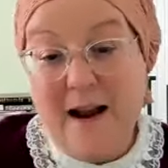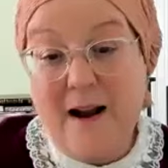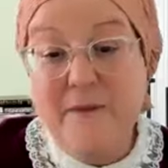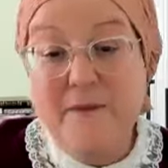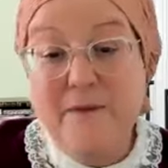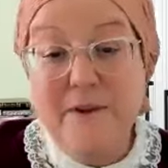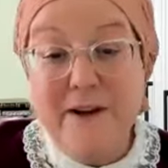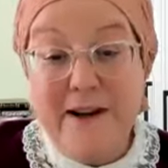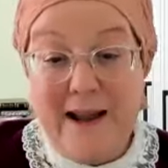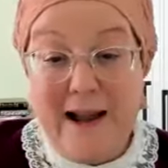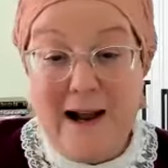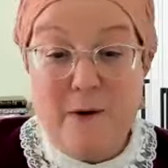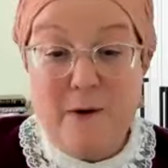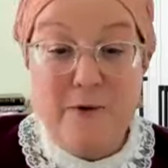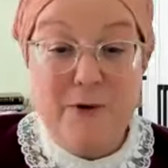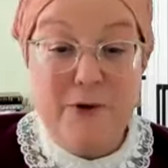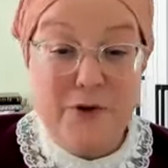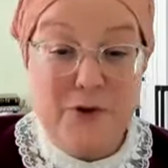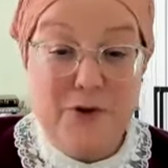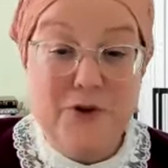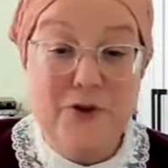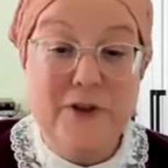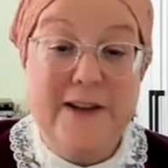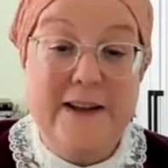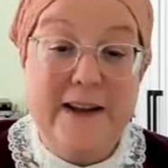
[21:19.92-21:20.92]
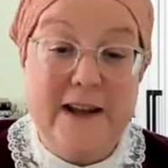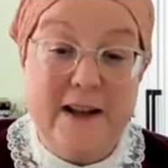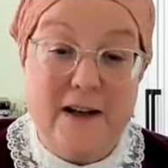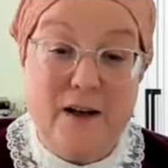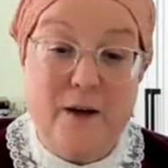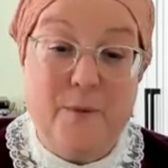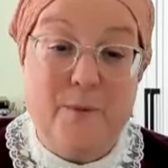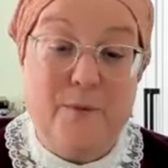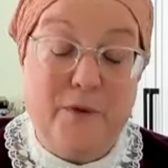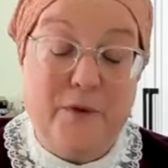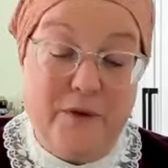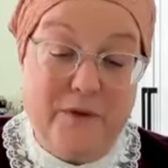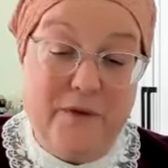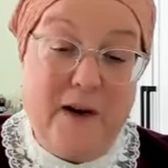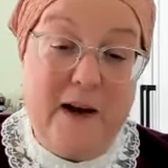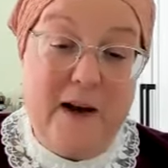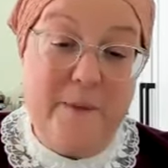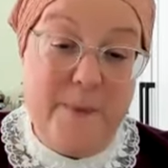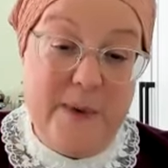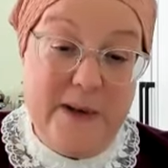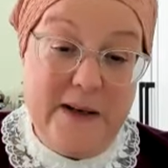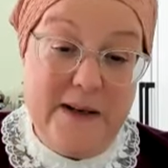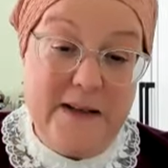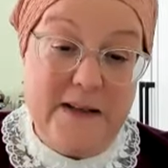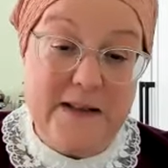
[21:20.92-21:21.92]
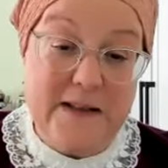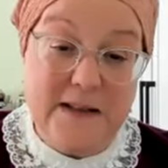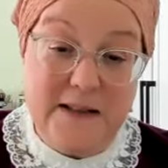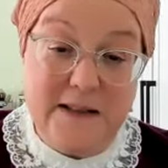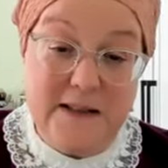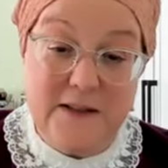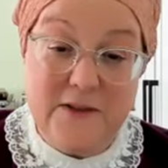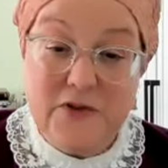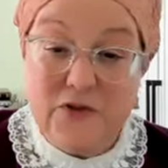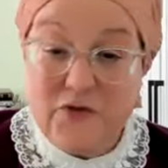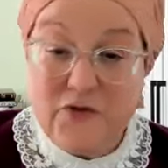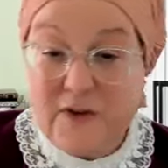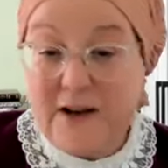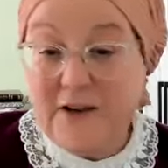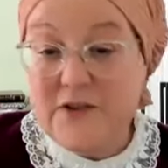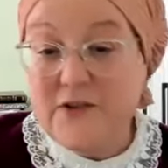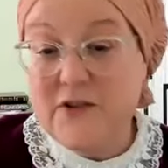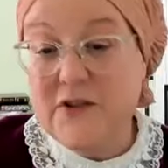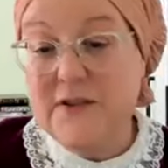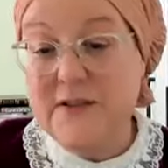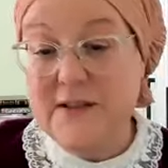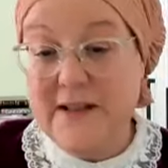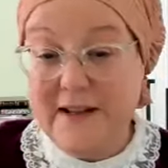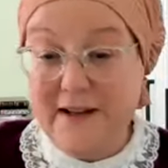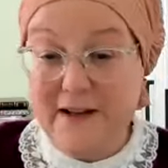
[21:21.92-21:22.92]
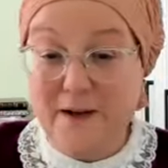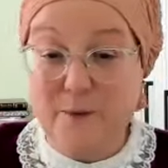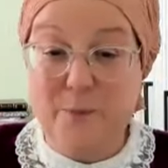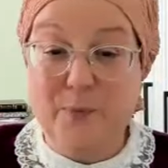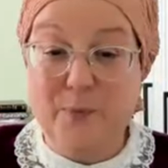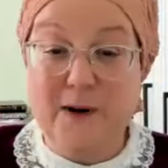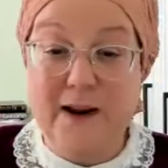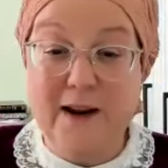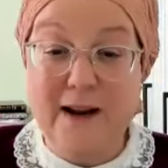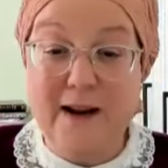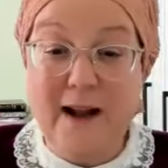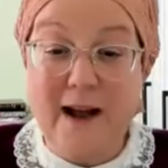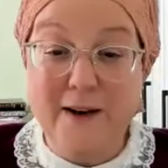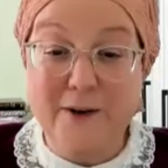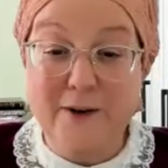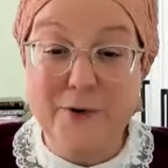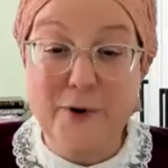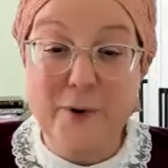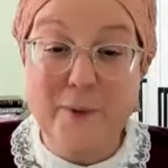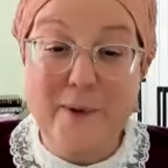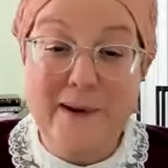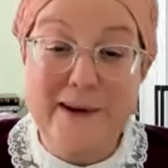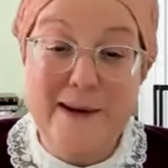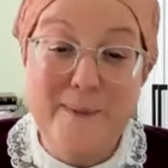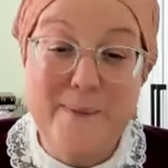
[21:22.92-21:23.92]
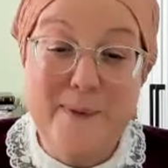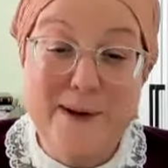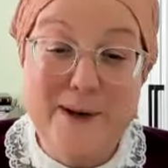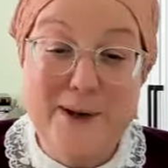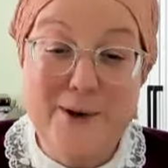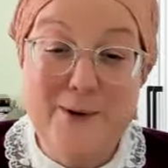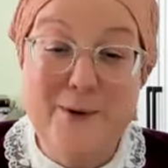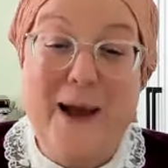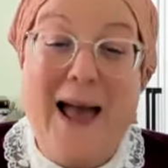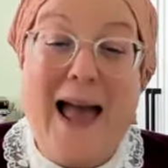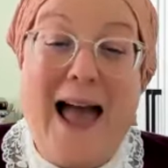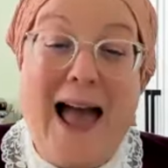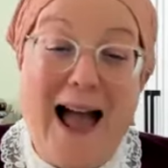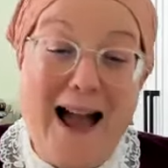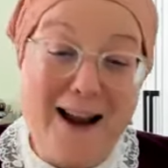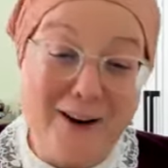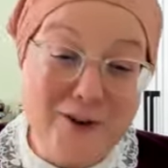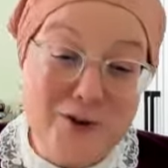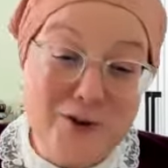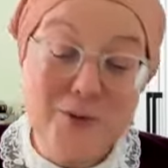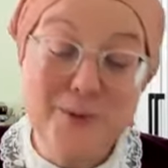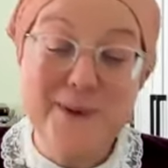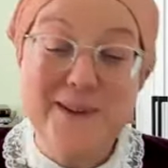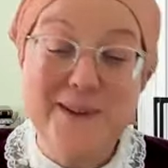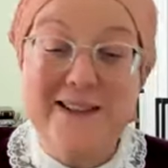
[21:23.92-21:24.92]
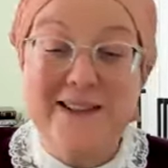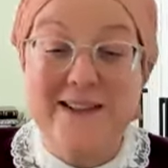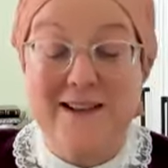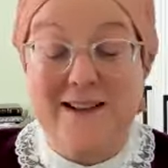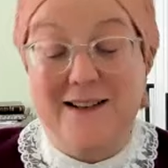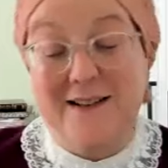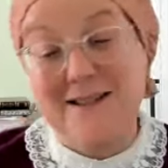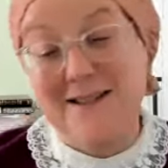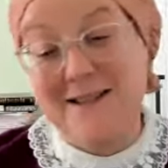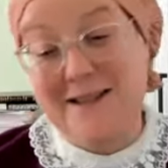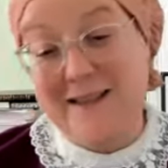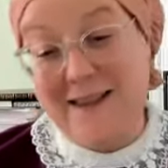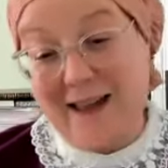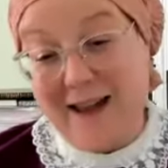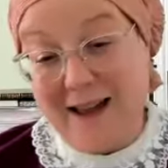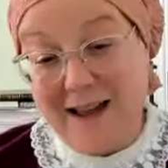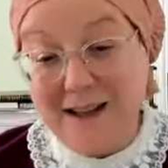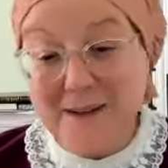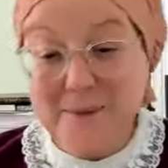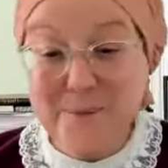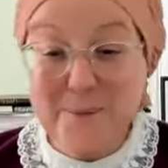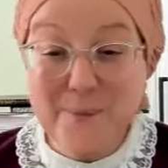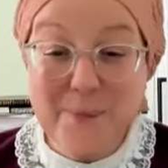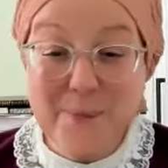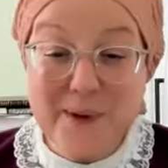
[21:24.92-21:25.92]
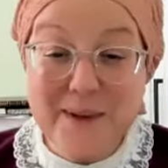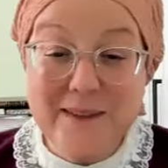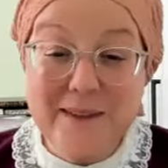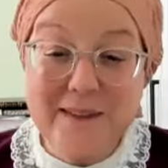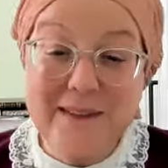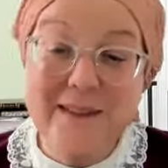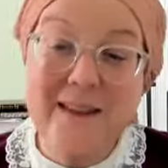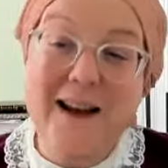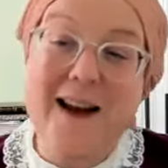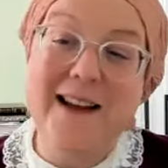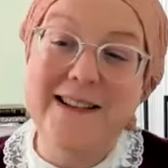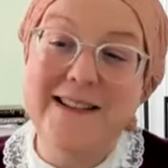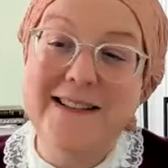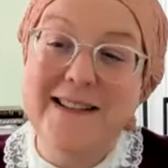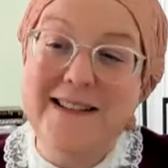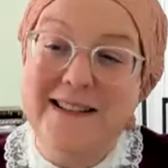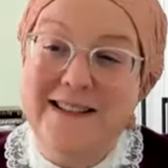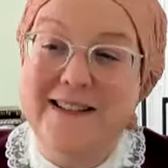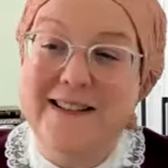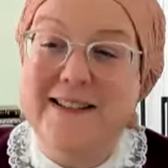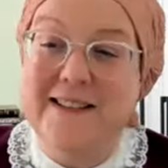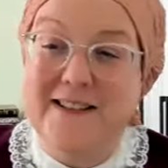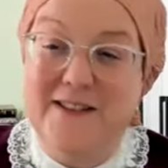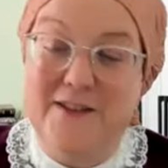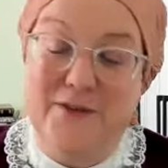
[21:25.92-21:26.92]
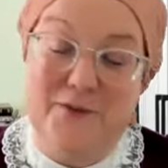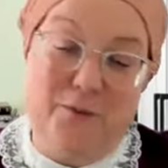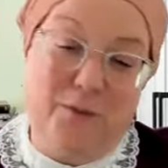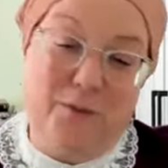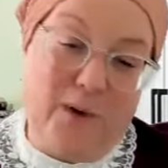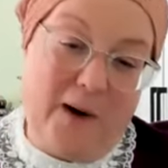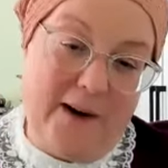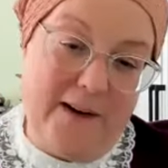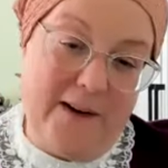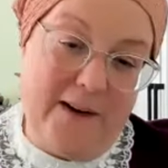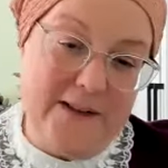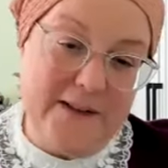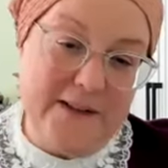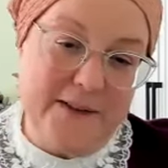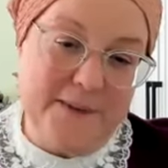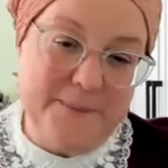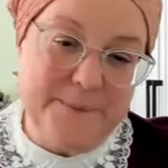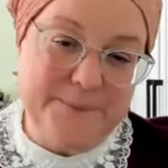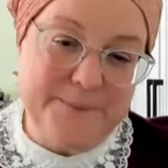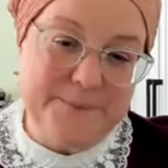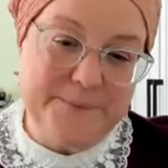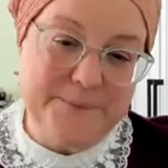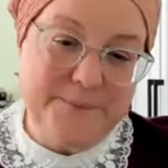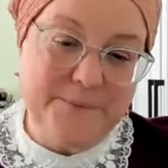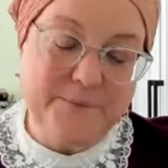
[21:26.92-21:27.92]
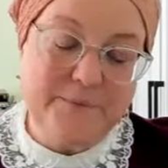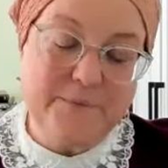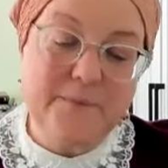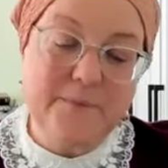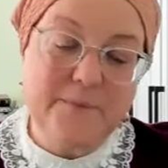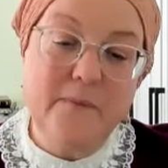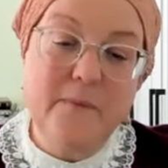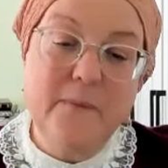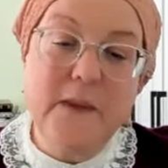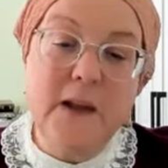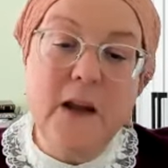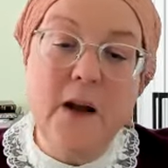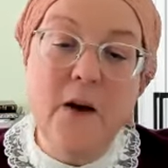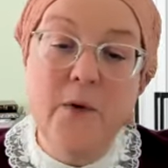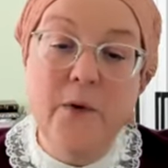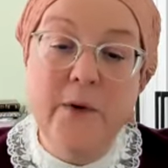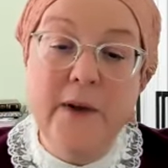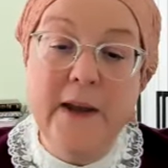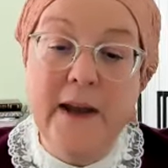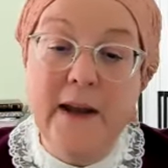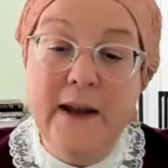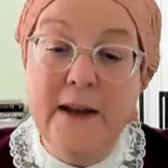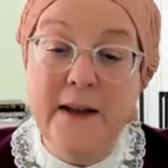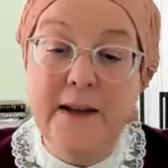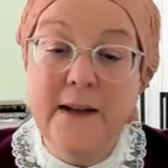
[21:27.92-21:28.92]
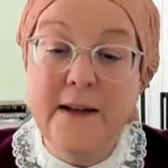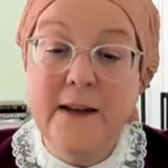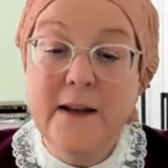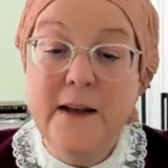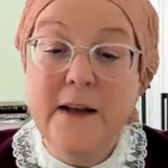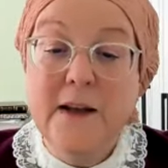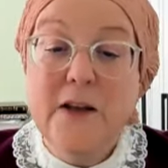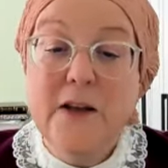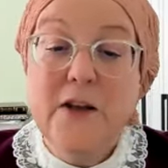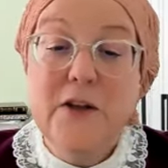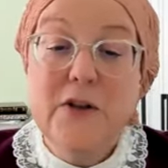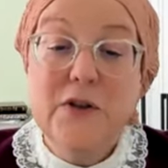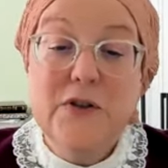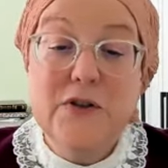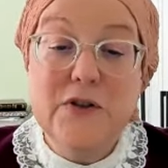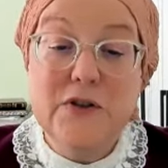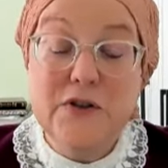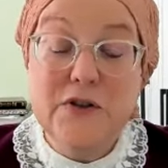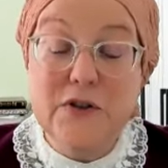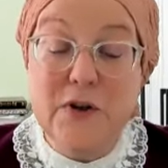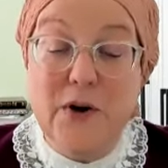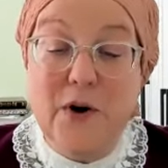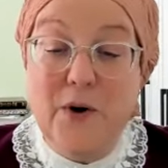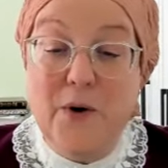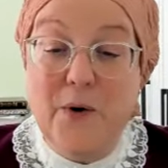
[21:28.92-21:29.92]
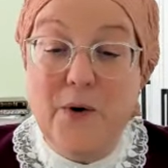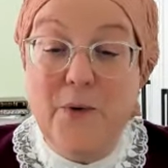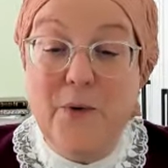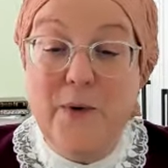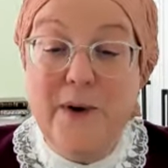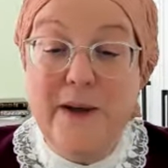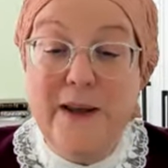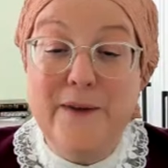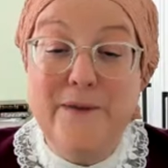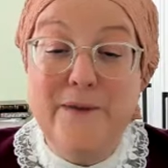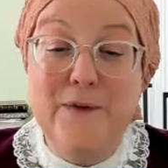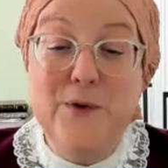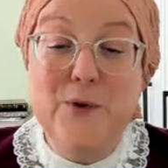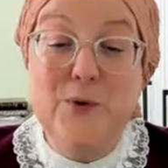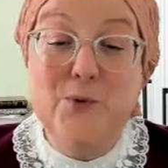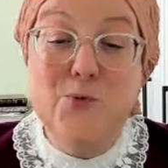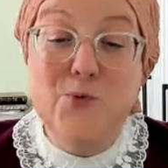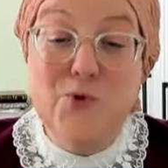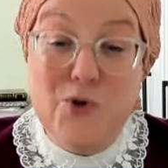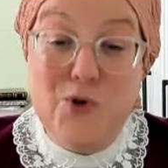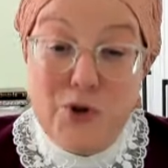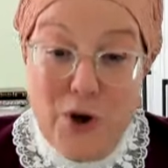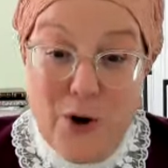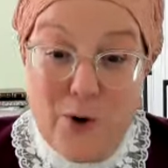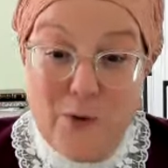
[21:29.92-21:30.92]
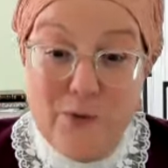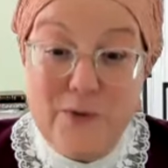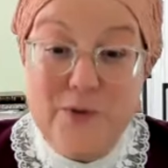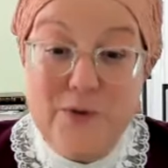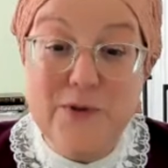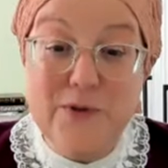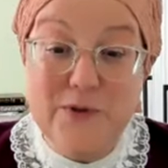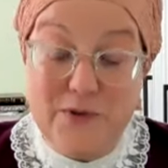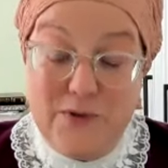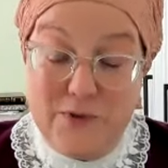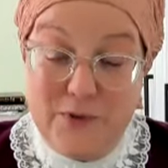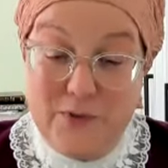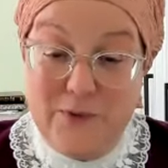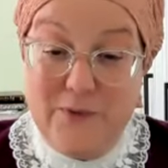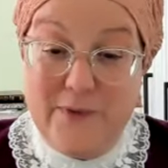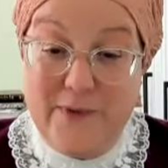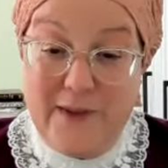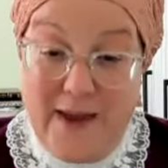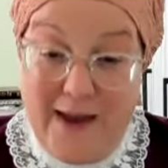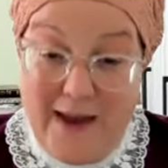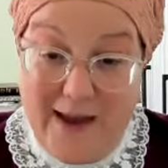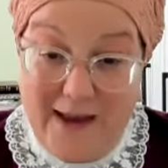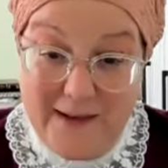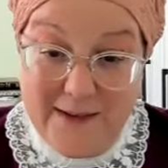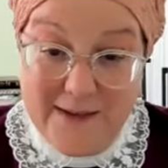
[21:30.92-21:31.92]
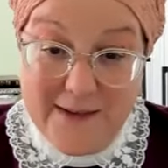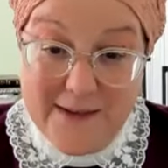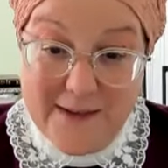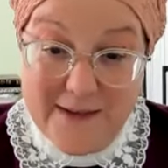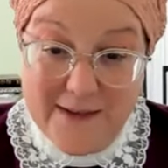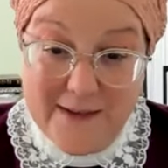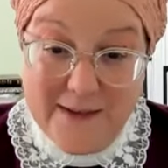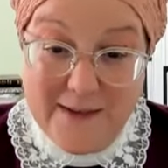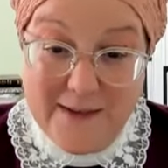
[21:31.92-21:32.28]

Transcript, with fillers: every hour you should get up for 5 minutes and stretch and take a break. I don't know anybody who actually does that, but the idea is right. Okay, so if you don't do that,